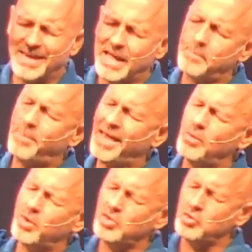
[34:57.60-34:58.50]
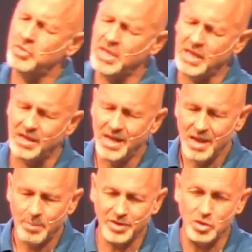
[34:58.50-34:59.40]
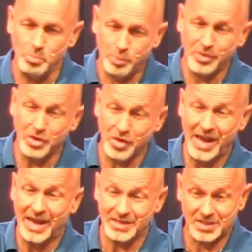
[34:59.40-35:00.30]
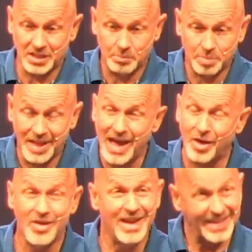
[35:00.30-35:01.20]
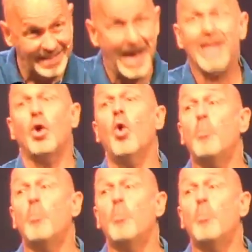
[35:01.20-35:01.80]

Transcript: might not pay what you need, but you put your hands to the plow, God